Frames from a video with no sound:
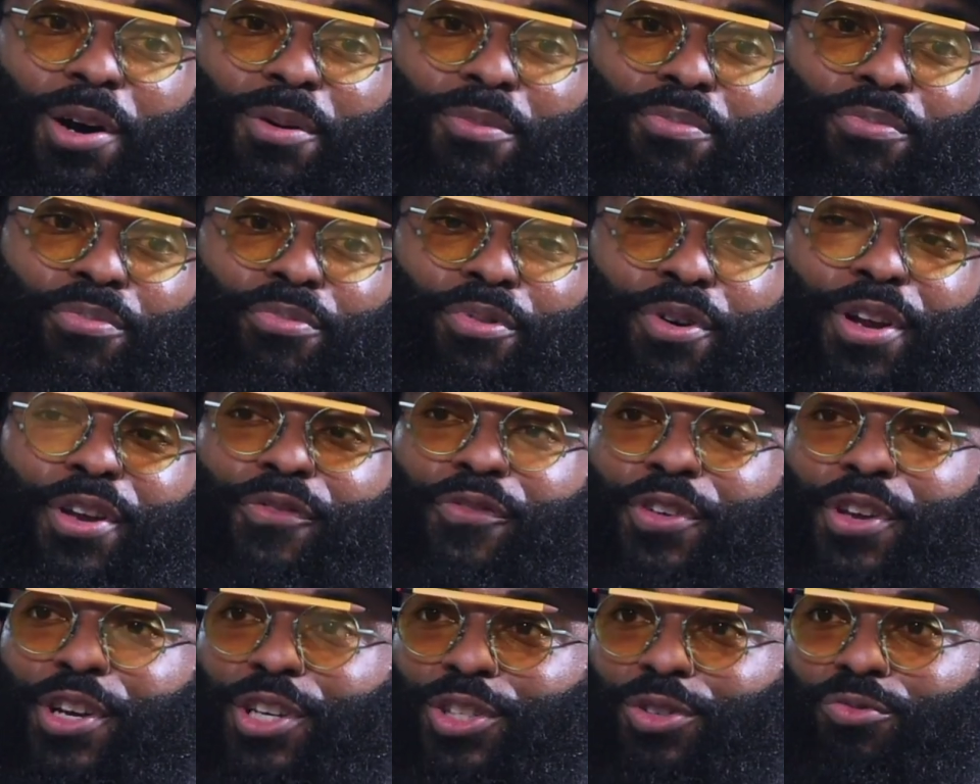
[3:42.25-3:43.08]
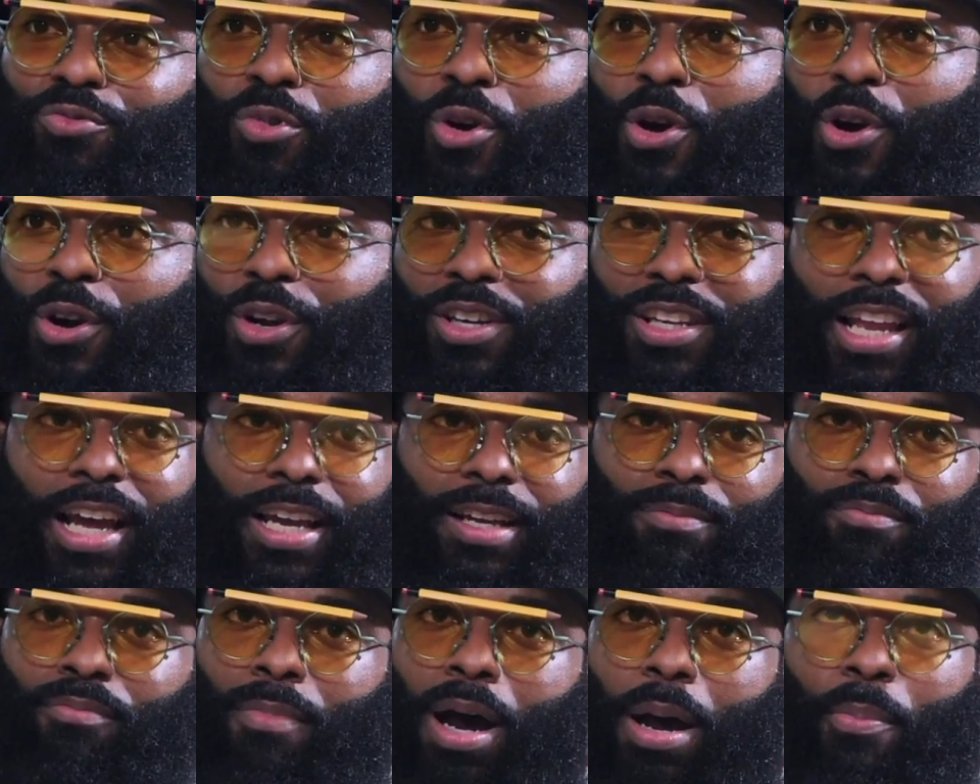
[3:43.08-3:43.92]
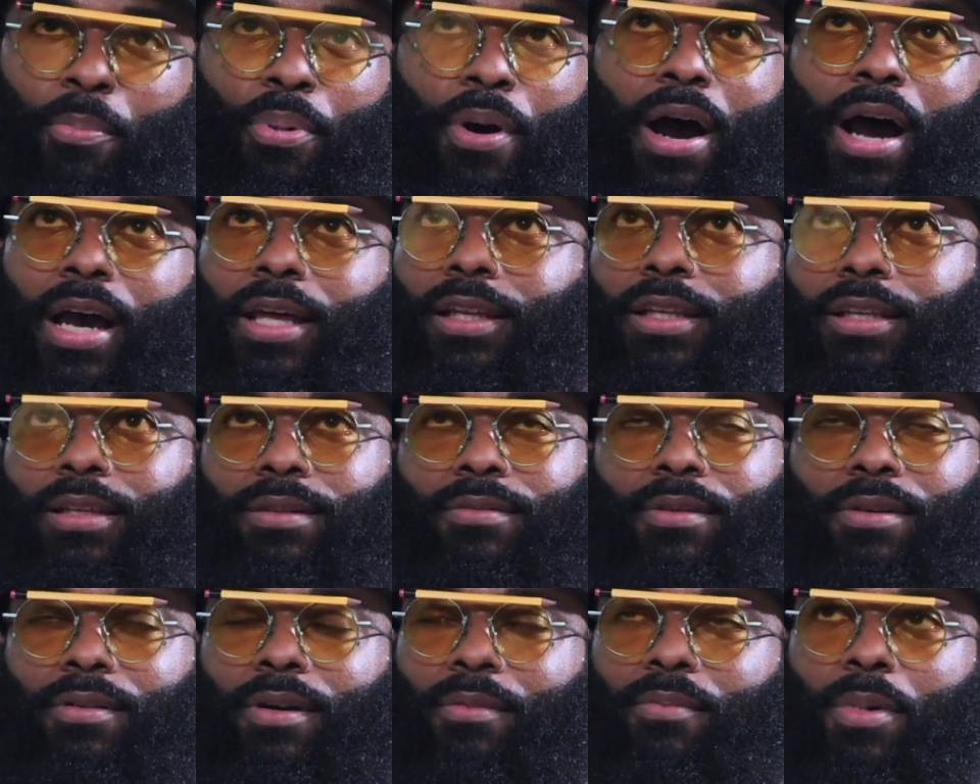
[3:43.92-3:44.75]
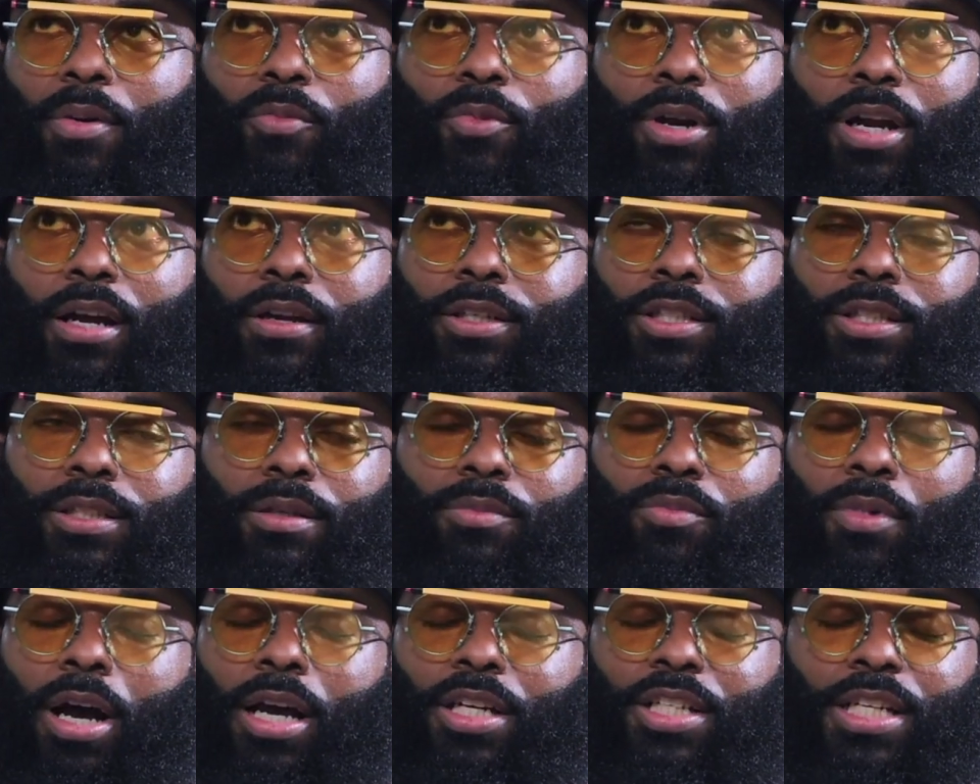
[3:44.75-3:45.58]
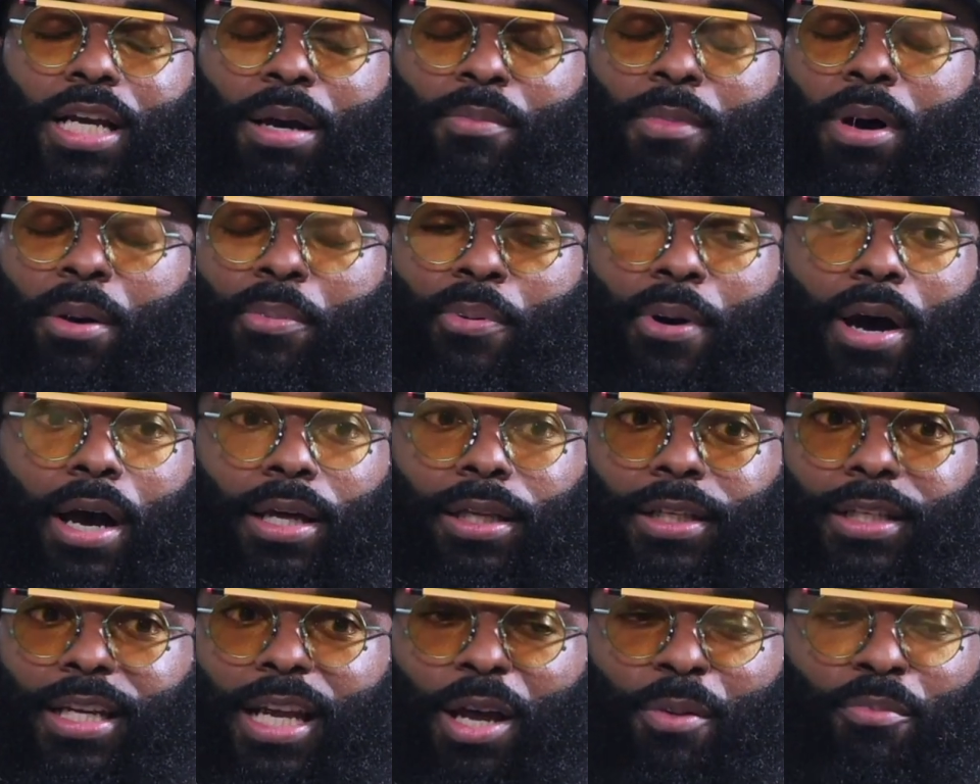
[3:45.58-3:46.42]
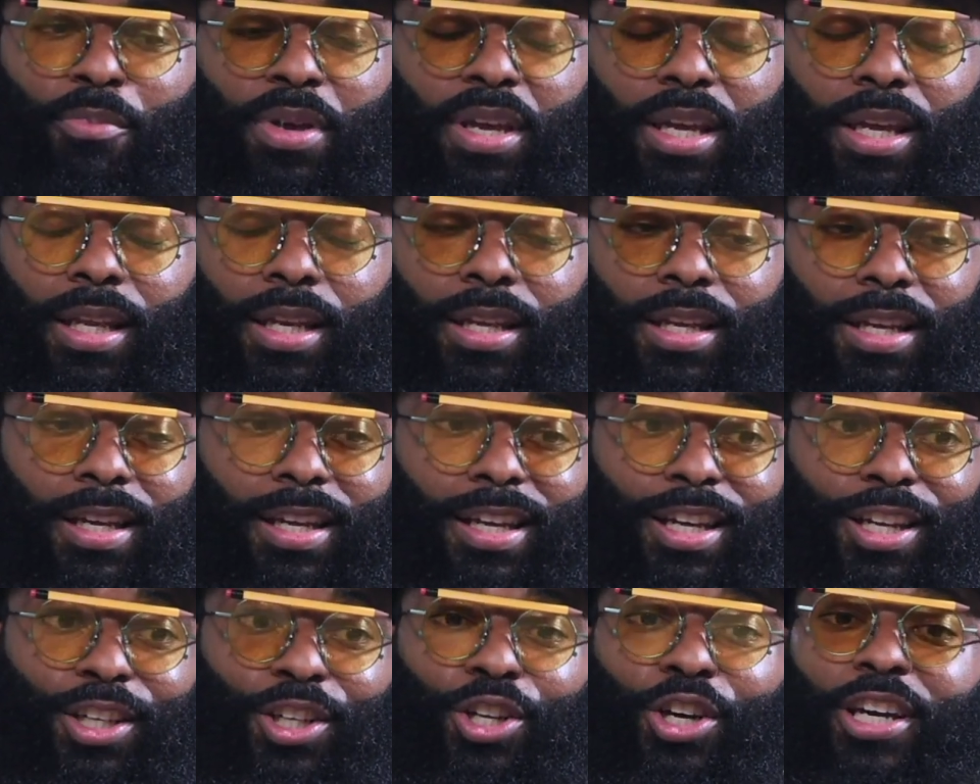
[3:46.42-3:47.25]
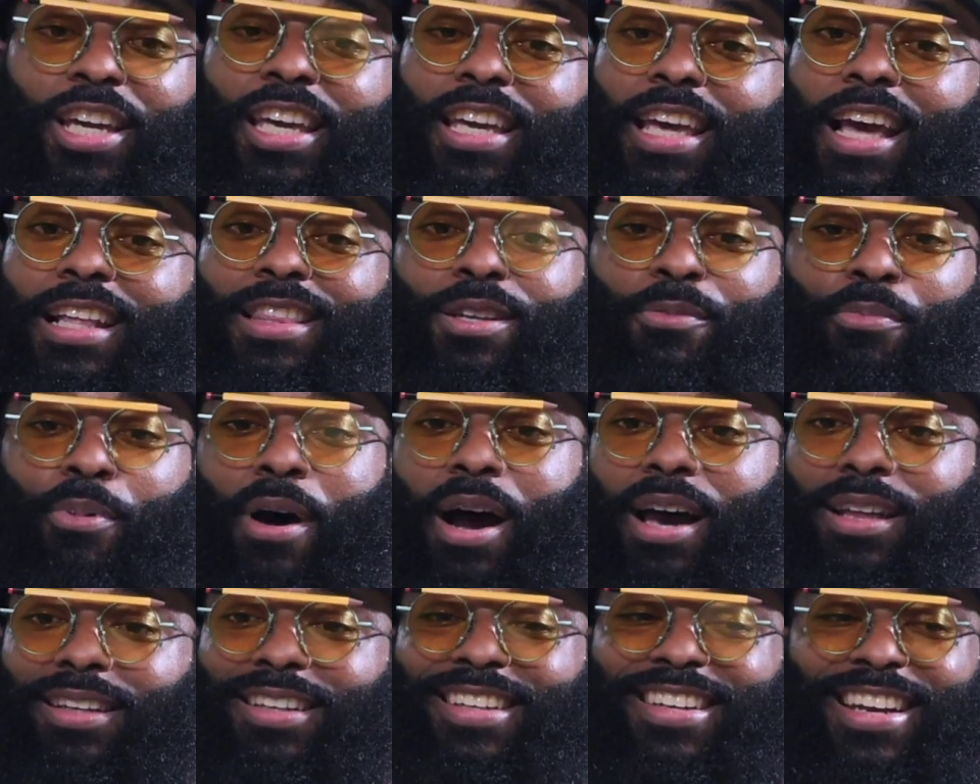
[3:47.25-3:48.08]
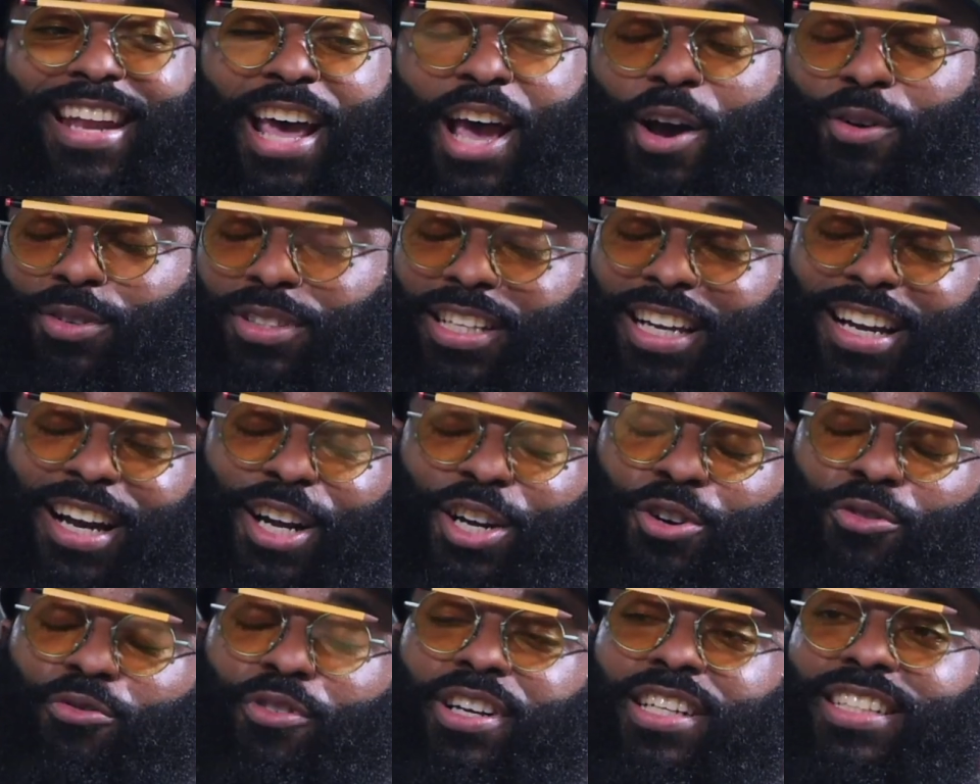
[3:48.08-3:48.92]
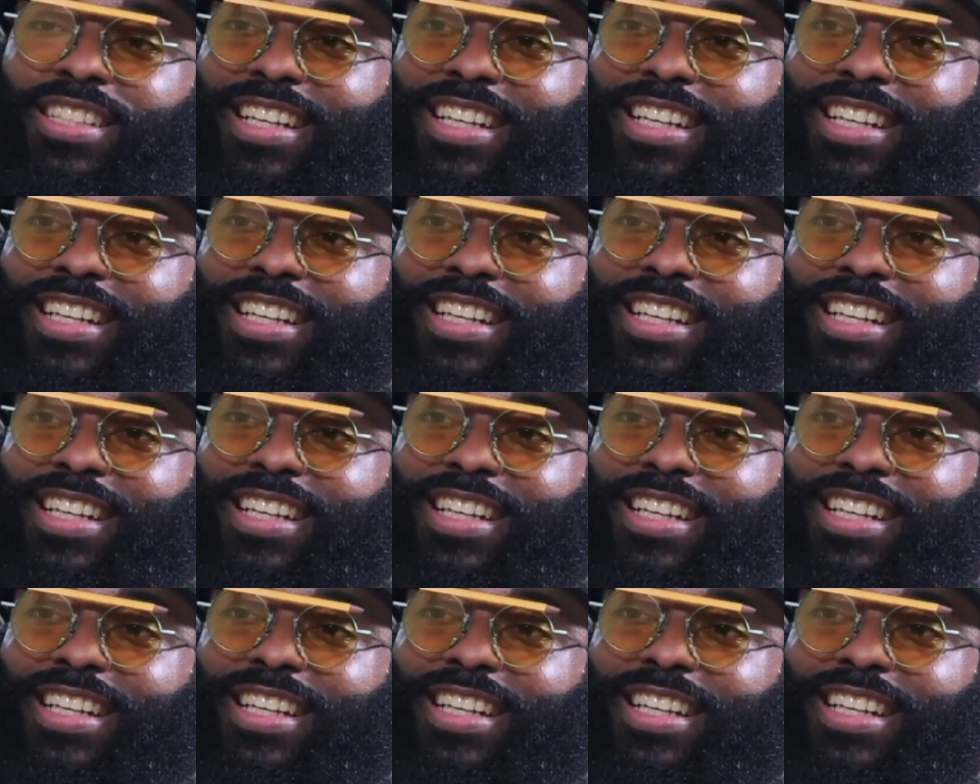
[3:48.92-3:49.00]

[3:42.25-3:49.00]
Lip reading: previous work, like my pilot. I remember when I shot my pilot. I mean, looking at the pilot now, it's like I cringe